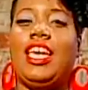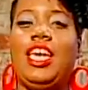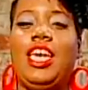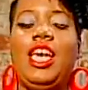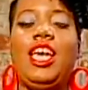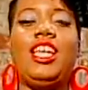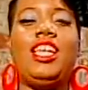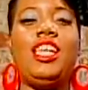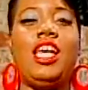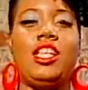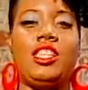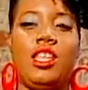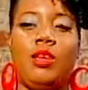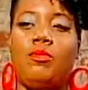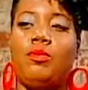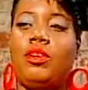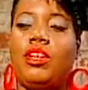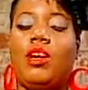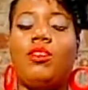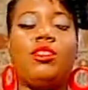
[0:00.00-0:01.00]
like hearing a lot.
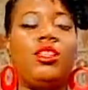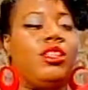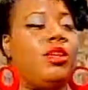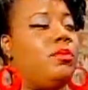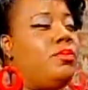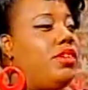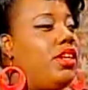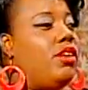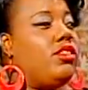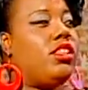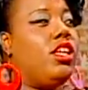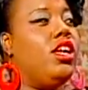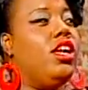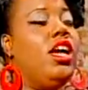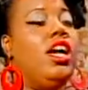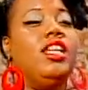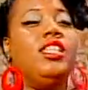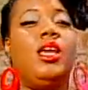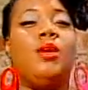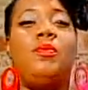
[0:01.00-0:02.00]
They put up
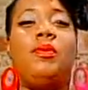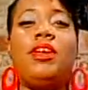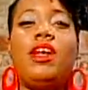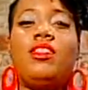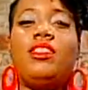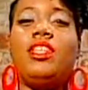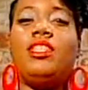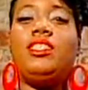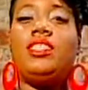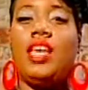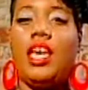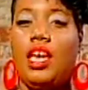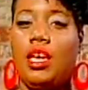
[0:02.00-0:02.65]
the